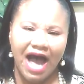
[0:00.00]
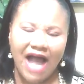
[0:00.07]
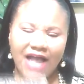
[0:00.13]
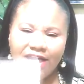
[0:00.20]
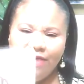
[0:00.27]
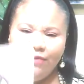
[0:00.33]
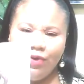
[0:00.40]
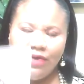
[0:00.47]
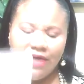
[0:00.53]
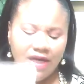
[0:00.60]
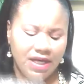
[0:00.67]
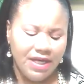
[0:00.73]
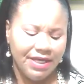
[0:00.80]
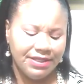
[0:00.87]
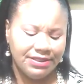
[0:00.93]
I give you
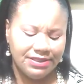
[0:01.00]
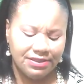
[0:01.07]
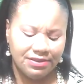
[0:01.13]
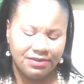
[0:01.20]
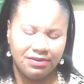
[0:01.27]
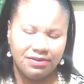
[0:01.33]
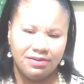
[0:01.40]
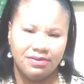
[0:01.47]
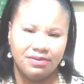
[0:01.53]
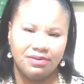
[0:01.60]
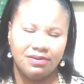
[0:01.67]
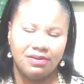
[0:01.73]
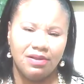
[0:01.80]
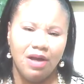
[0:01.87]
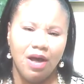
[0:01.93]
keys.
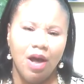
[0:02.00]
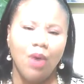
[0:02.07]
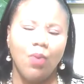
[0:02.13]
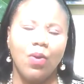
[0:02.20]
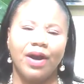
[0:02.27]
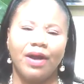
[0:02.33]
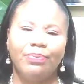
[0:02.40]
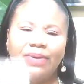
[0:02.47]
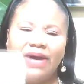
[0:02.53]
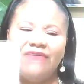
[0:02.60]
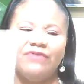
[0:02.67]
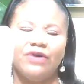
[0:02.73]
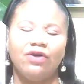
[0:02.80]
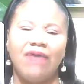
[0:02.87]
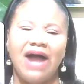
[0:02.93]
When a
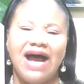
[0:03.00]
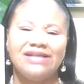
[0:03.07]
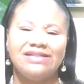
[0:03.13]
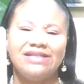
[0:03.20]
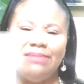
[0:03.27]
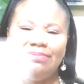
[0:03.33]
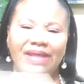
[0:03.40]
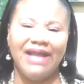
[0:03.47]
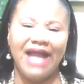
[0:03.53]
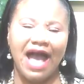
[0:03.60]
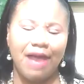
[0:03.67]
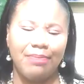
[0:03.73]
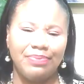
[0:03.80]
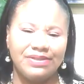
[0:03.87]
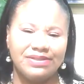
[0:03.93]
prophet cries, something
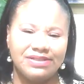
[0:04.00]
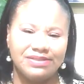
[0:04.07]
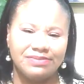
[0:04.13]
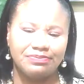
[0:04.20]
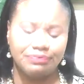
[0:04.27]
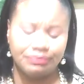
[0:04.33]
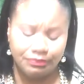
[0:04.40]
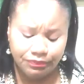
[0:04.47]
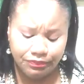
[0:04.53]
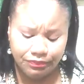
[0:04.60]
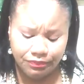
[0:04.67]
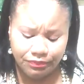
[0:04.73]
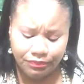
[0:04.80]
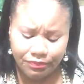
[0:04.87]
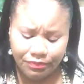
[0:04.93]
happens.
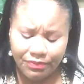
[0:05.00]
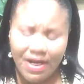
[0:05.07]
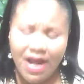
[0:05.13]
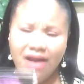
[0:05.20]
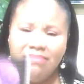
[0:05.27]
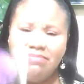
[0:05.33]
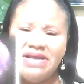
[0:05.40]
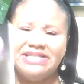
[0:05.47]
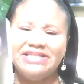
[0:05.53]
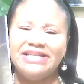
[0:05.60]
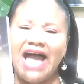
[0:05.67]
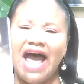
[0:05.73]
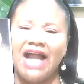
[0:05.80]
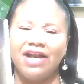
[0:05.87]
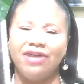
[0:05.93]

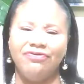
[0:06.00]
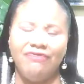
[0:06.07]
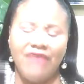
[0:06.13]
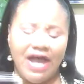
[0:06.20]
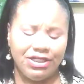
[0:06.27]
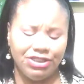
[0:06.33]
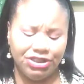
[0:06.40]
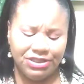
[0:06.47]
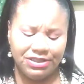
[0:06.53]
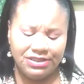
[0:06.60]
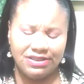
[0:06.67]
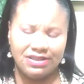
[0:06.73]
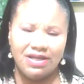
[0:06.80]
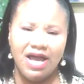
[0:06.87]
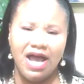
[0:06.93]
Misguided
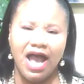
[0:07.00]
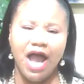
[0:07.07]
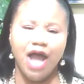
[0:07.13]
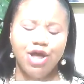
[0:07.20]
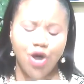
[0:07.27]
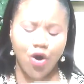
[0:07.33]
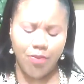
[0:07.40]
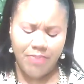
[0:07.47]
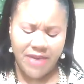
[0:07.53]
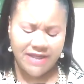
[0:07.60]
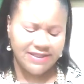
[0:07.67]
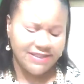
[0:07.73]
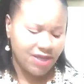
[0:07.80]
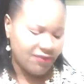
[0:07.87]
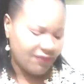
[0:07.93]
affections and your
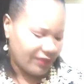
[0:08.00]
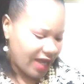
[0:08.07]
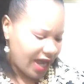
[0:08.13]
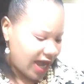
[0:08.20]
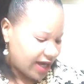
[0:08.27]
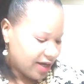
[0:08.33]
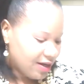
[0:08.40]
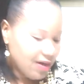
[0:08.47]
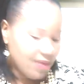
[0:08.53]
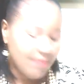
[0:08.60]
best self yet